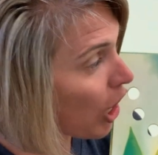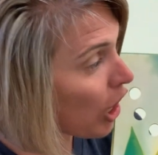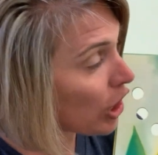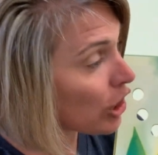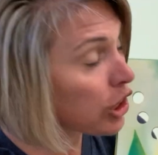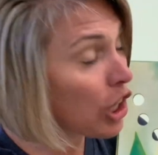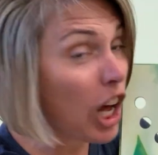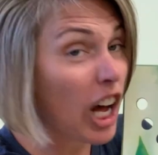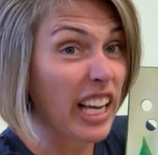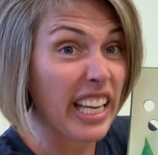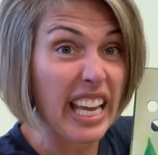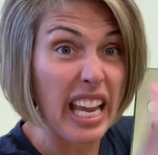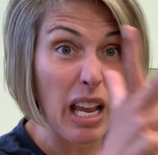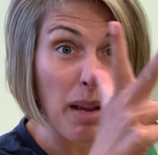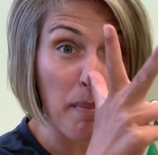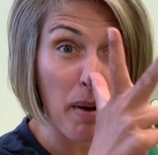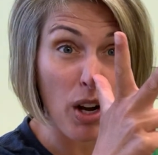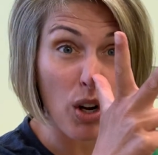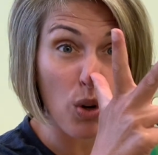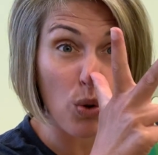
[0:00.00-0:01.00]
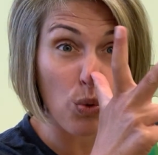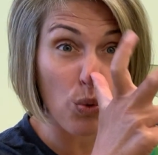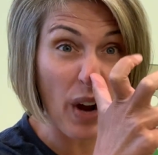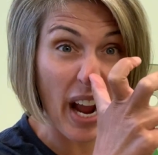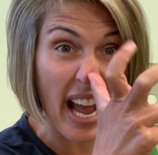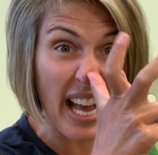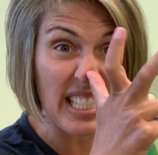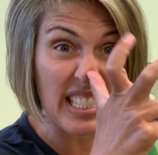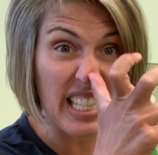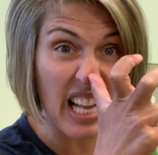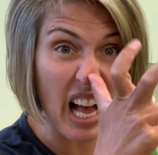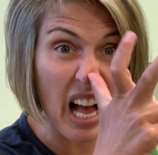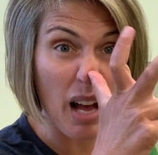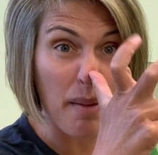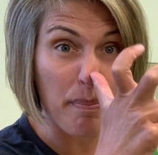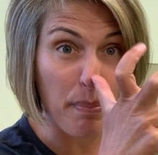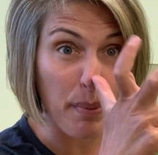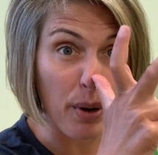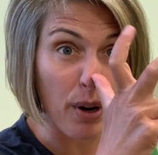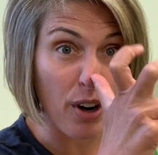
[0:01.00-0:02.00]
Along came a
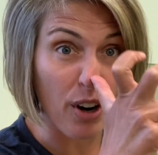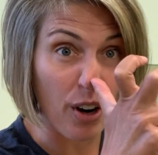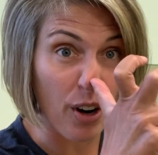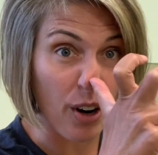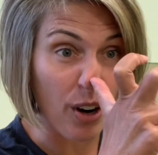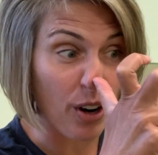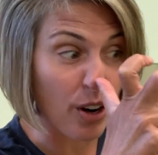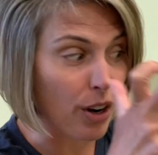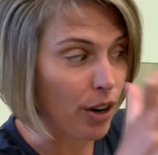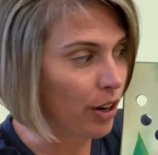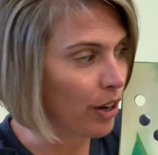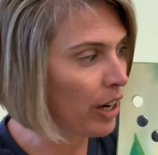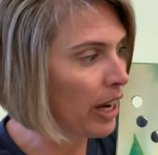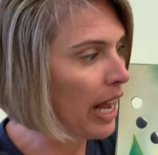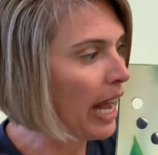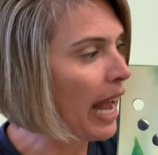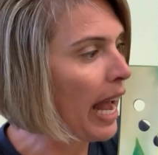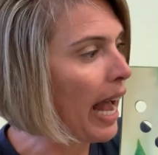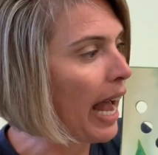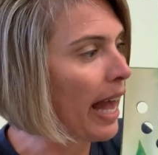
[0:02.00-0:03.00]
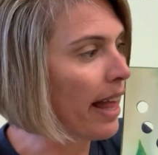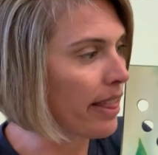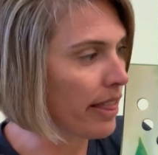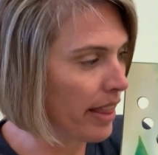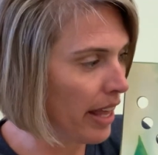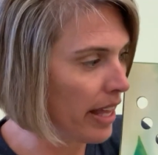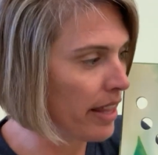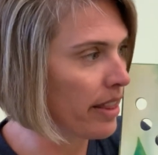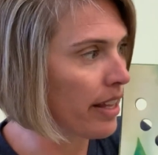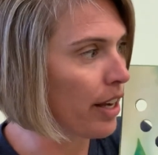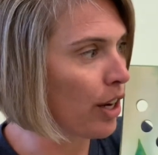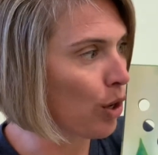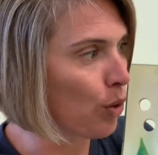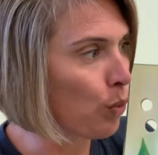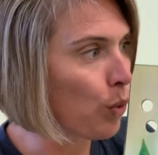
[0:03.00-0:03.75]
grasshopper. And then there